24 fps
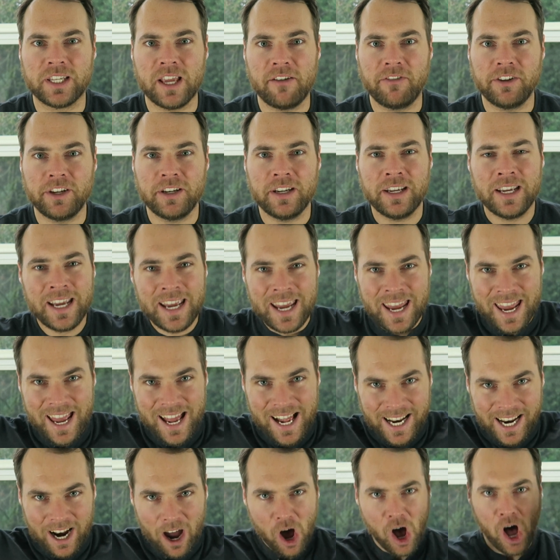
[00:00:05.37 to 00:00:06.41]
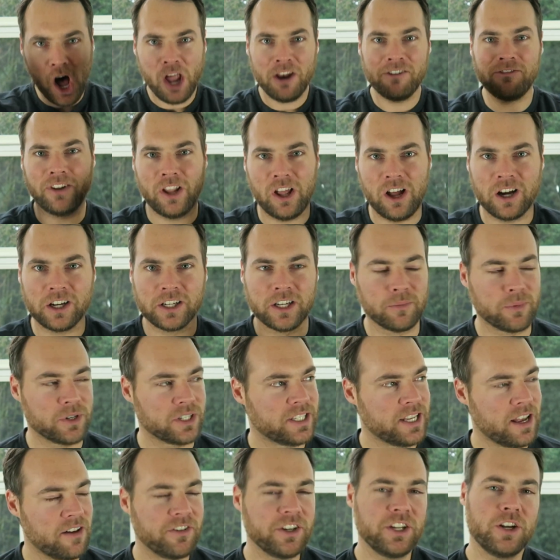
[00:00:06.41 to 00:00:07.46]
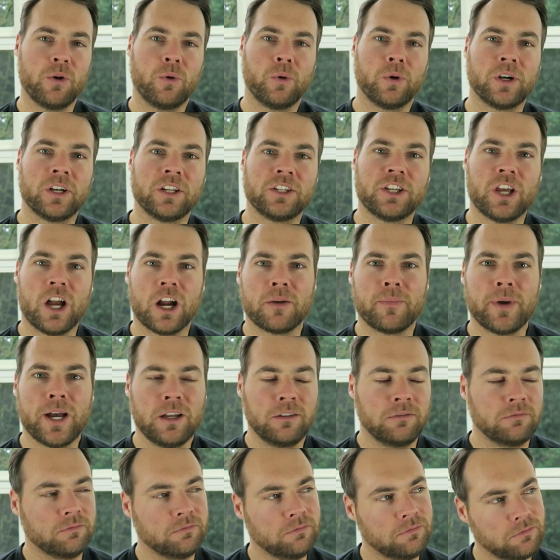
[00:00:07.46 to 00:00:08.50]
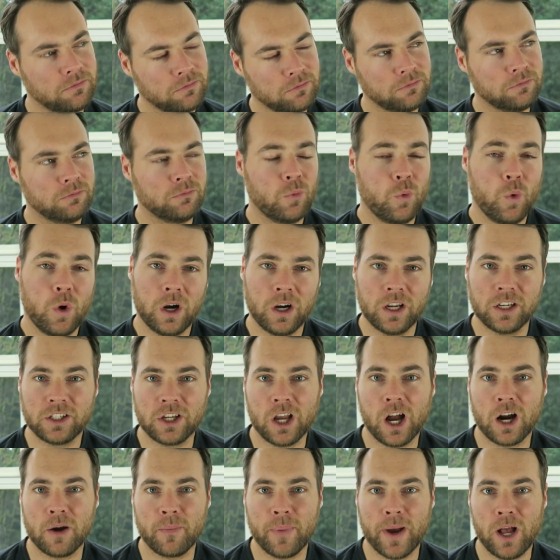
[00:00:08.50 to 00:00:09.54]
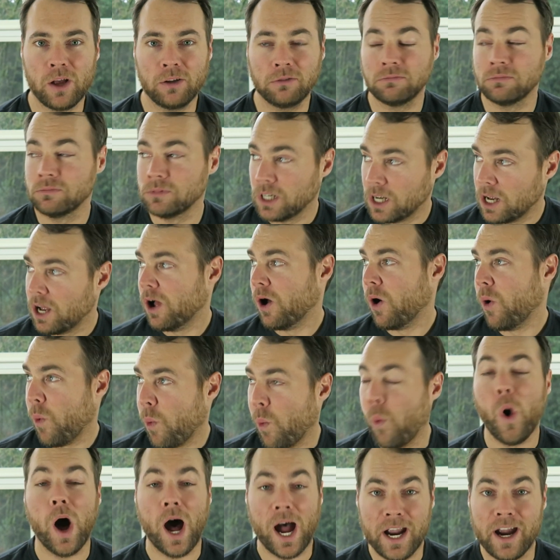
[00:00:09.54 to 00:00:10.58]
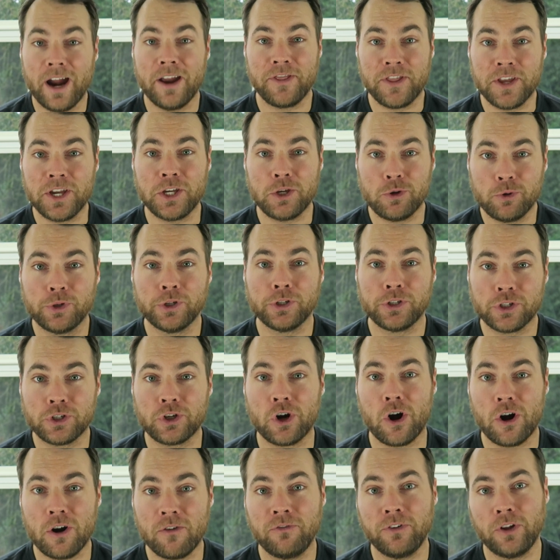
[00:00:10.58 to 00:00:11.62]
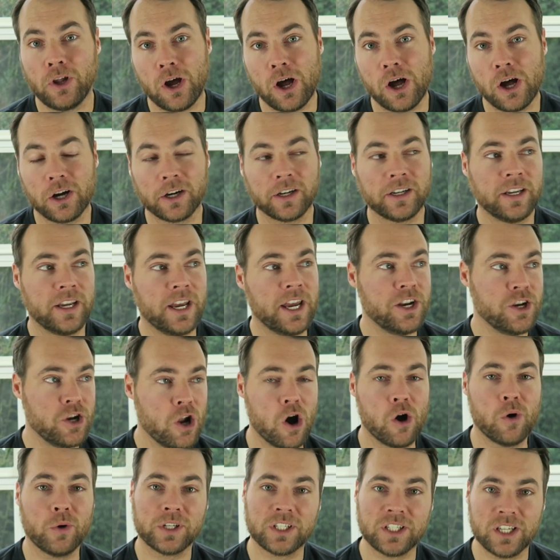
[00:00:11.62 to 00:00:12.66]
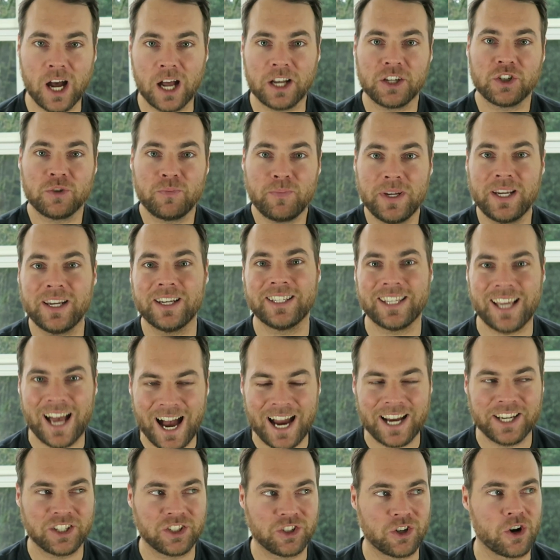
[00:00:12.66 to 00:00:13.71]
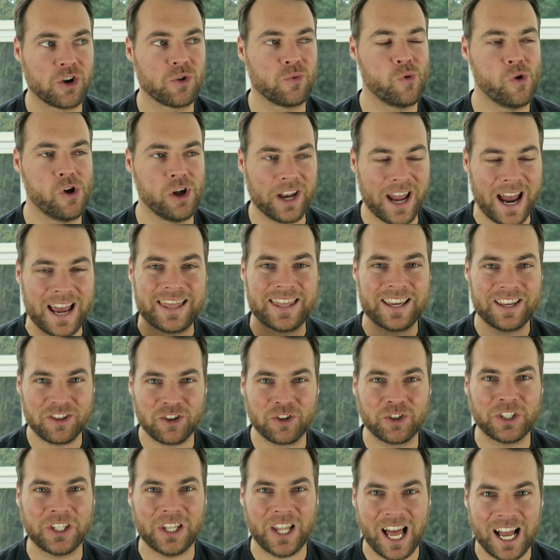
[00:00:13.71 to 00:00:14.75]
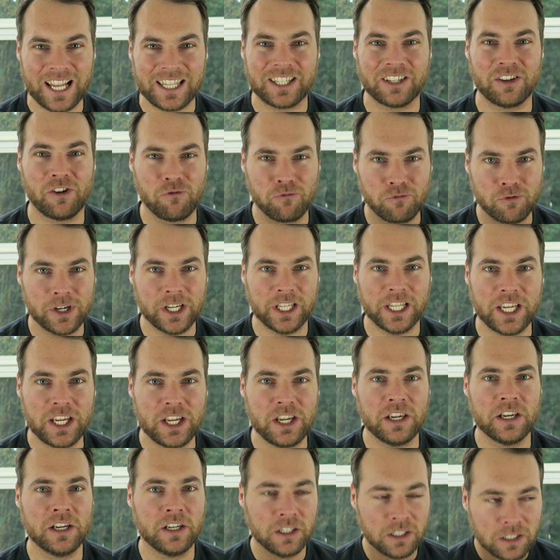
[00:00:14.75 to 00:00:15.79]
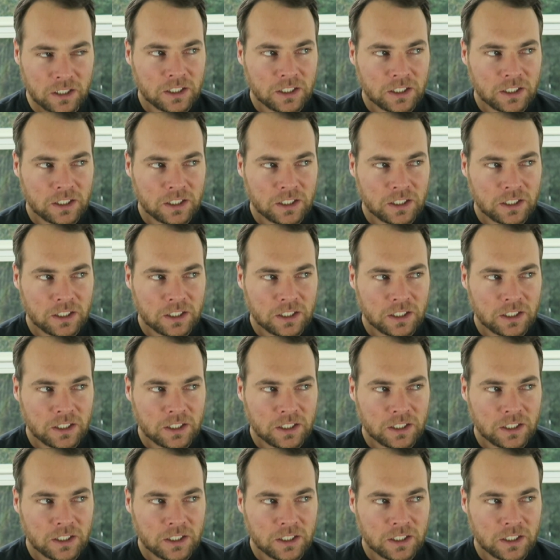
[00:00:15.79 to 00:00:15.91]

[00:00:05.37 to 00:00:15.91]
7. And on vlog number 7, you know what we're going to talk about? We're going to talk about why I think you should start a vlog. And no, it's not just because I started one. I think there's lots of really,